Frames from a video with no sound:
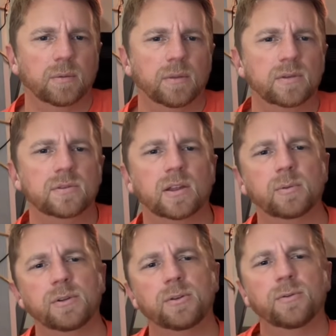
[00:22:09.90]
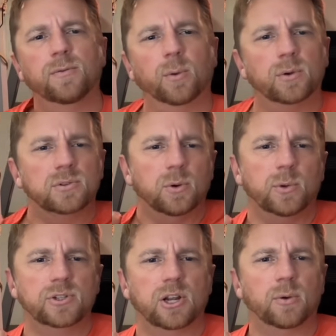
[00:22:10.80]
This has to be 2 4s though,
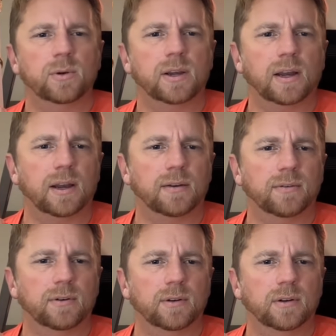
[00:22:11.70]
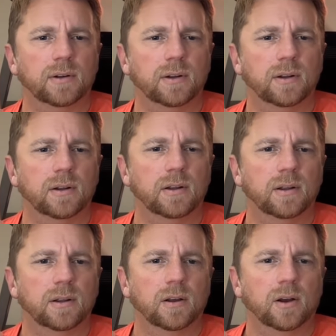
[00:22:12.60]
which I don't have.
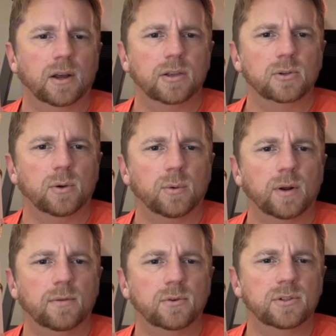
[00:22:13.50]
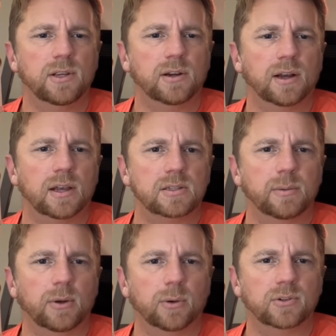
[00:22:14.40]
Okay, so whatever's here has to be
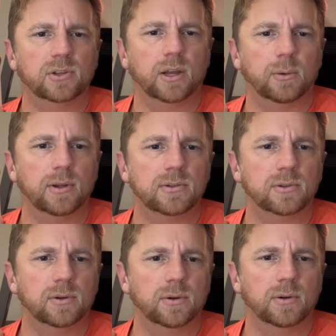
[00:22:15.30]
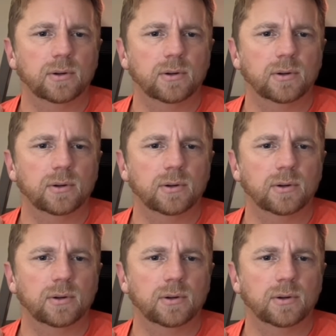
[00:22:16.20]
going sideways. So,